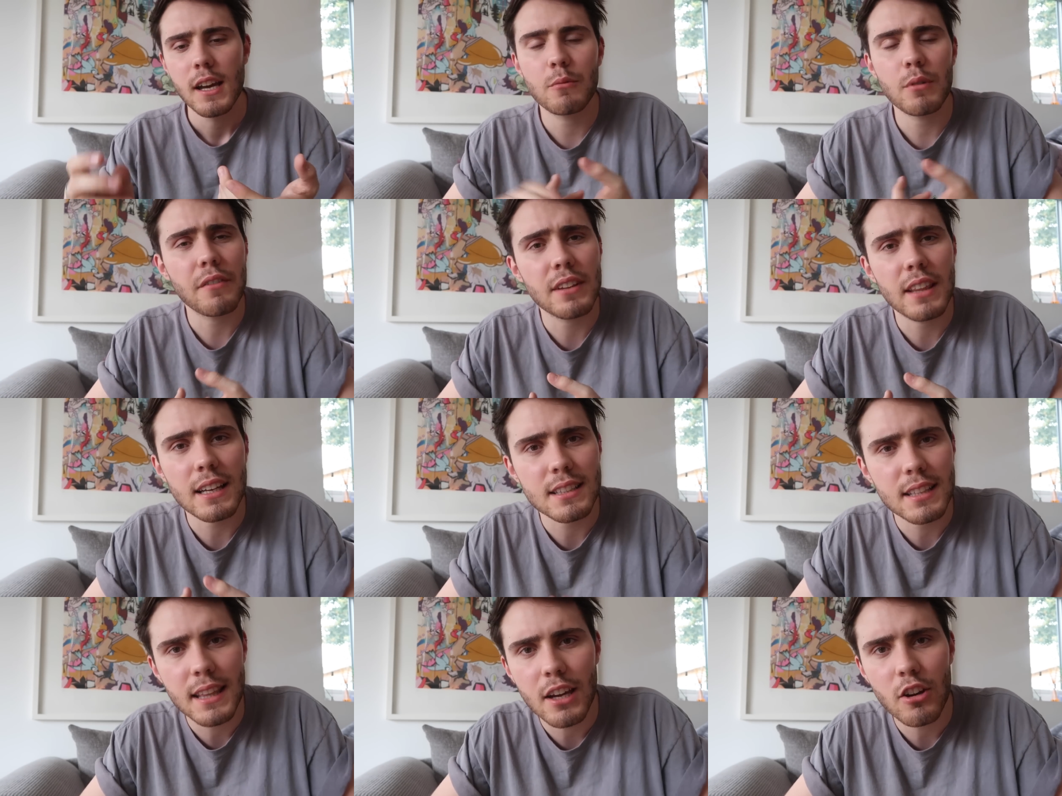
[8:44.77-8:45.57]
Whether
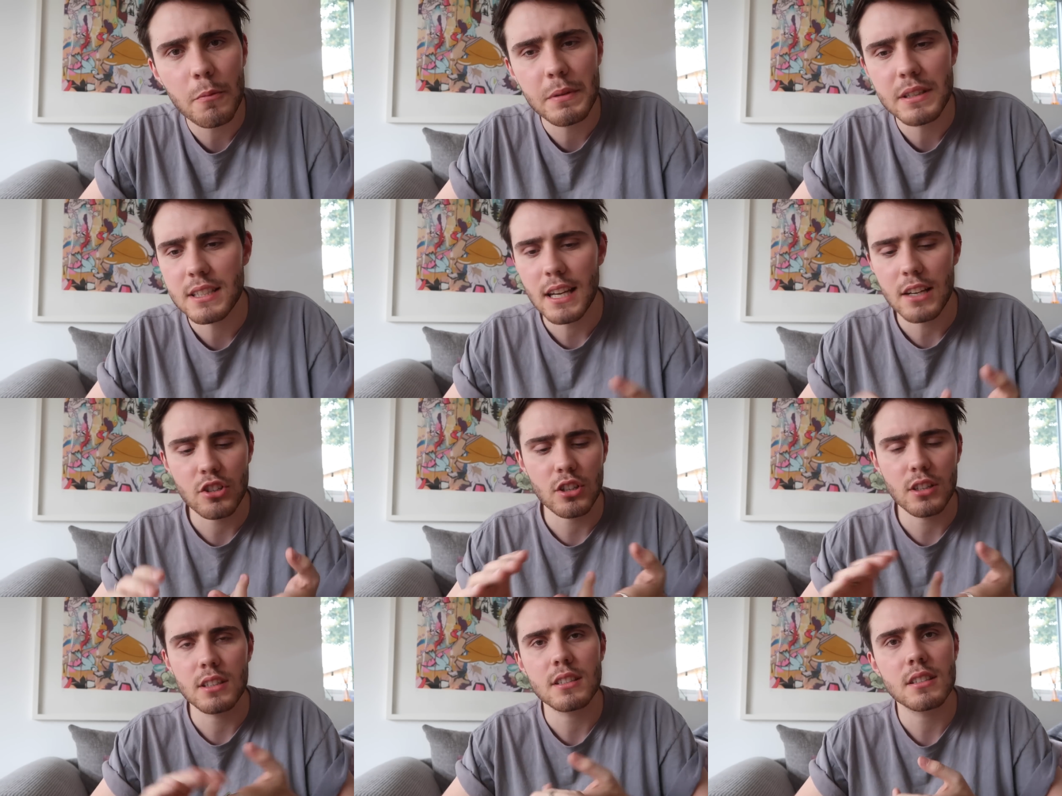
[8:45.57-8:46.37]
that's therapy
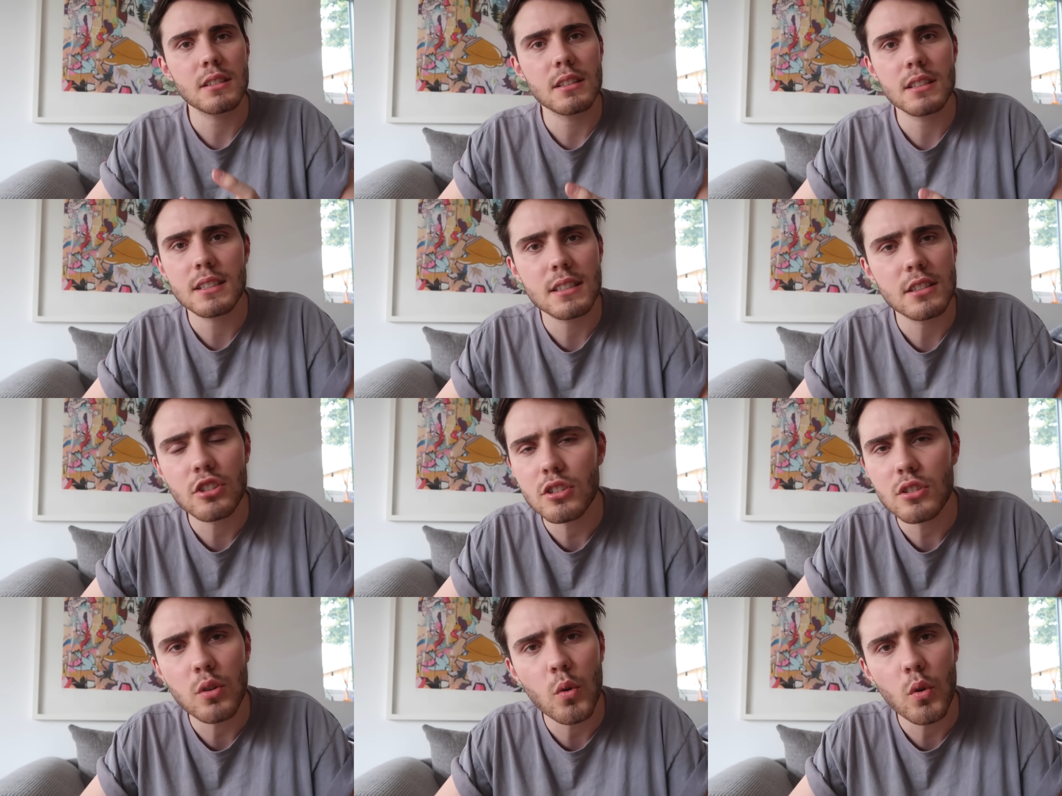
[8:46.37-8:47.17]
sessions,
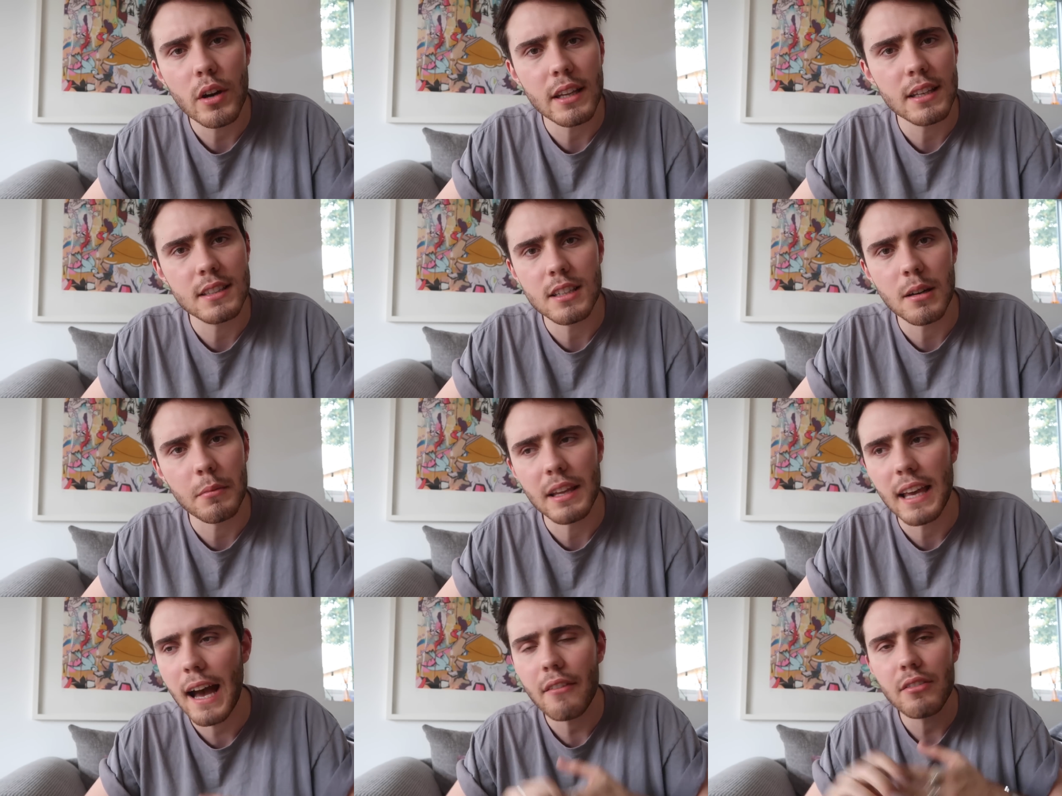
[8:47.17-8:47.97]
just talking to
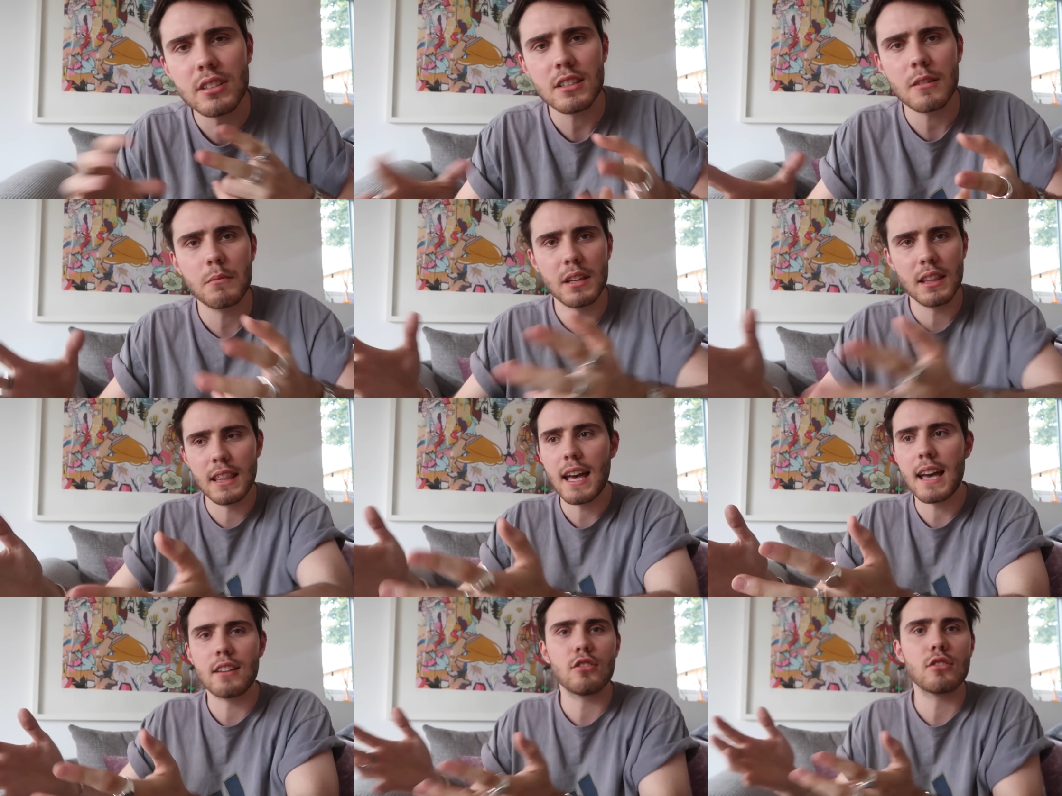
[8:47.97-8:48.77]
somebody, having somebody
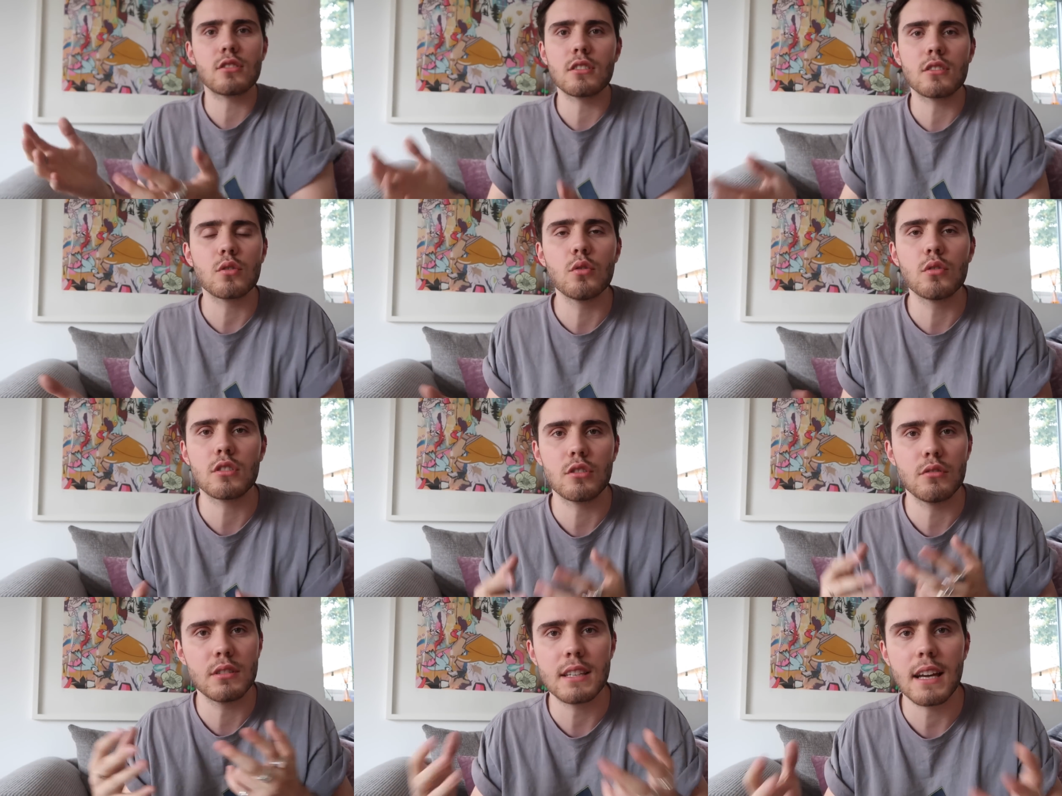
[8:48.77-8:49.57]
there just to talk
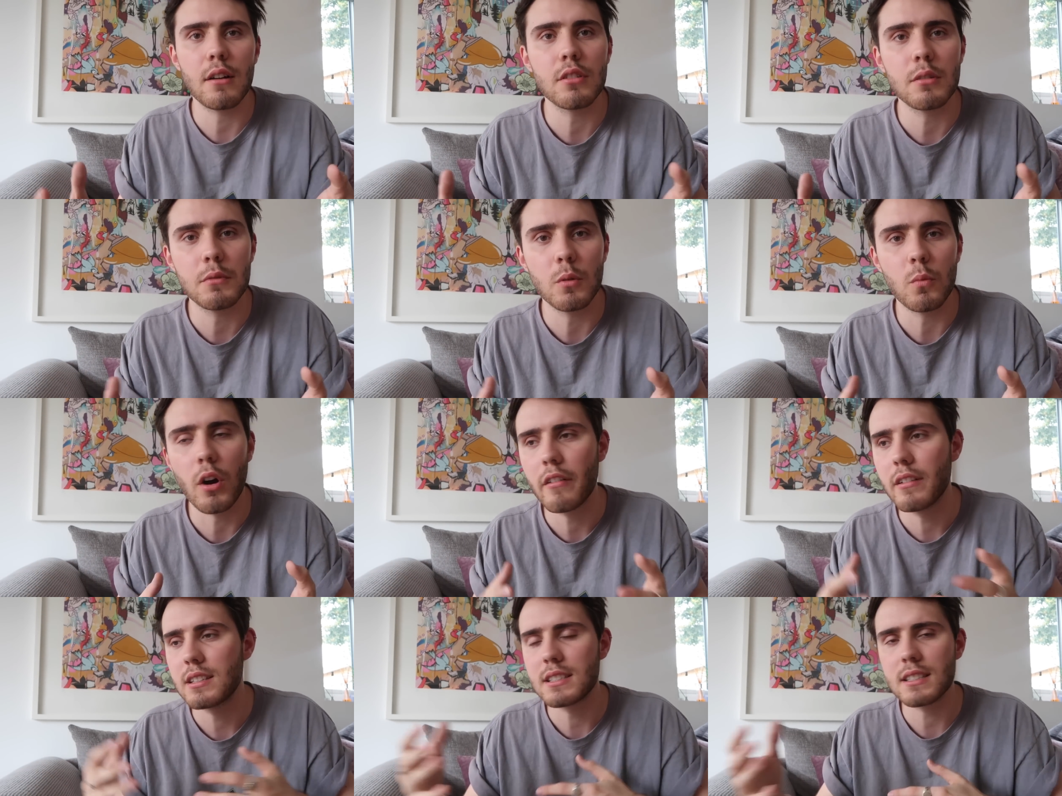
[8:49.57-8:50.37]
to and tell them your
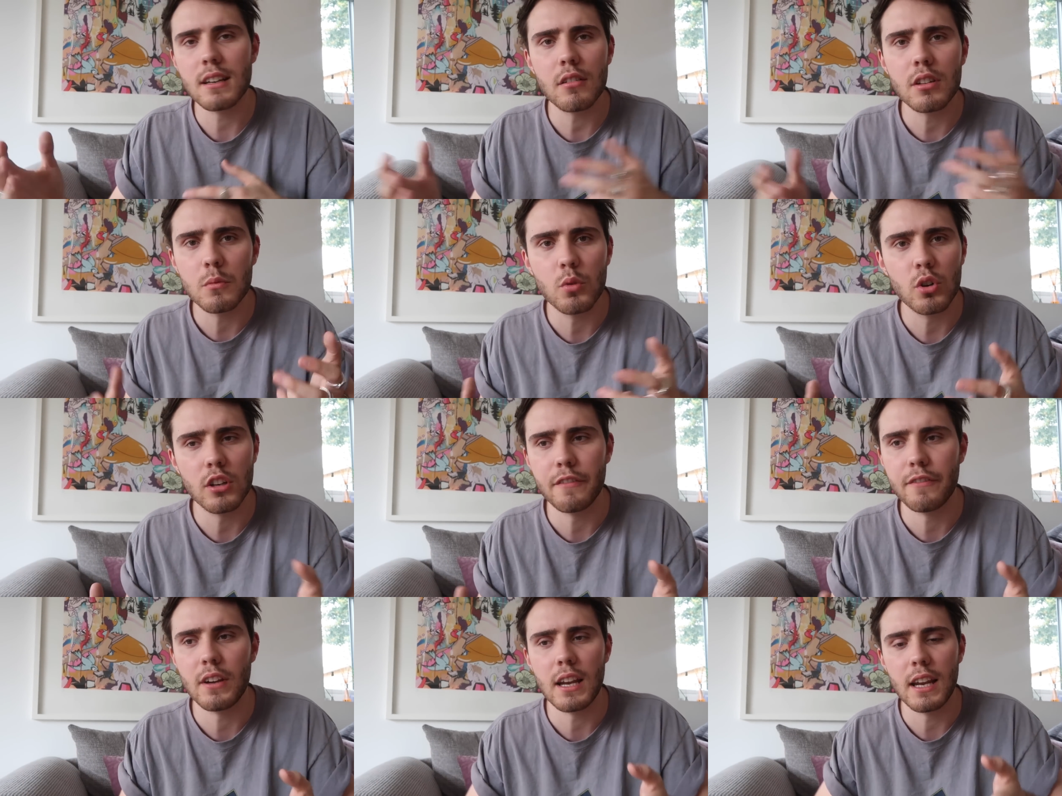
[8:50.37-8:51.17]
worries and tell them what
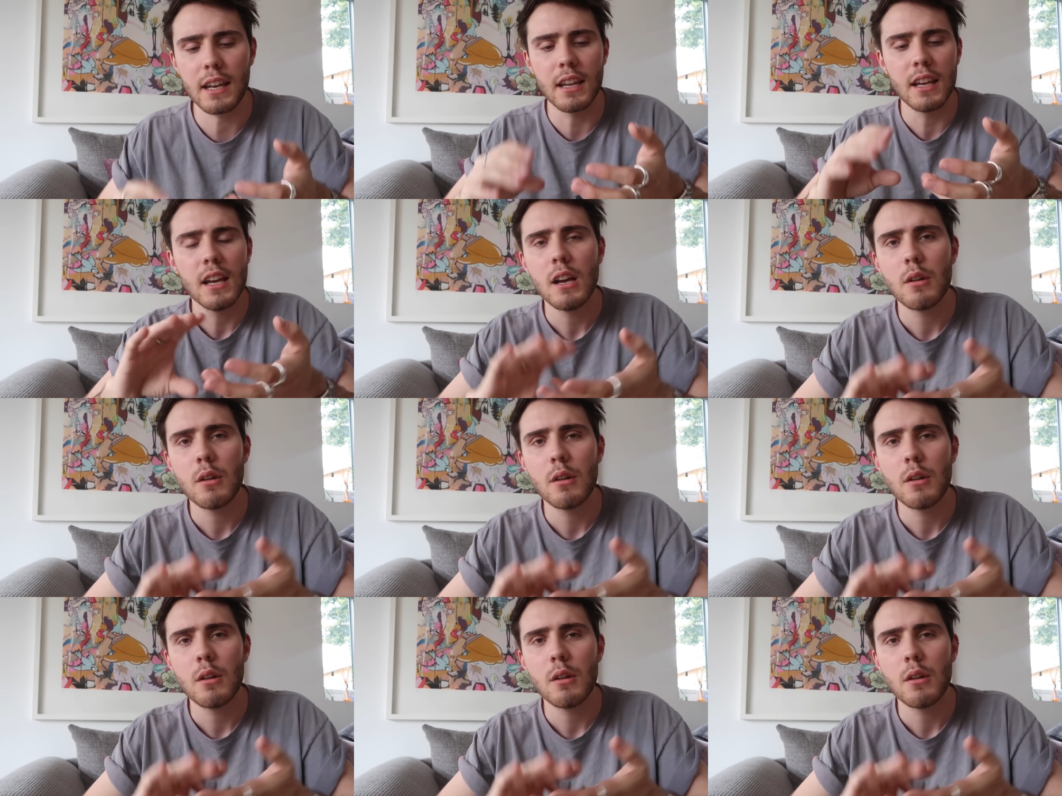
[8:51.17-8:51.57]
you're feeling.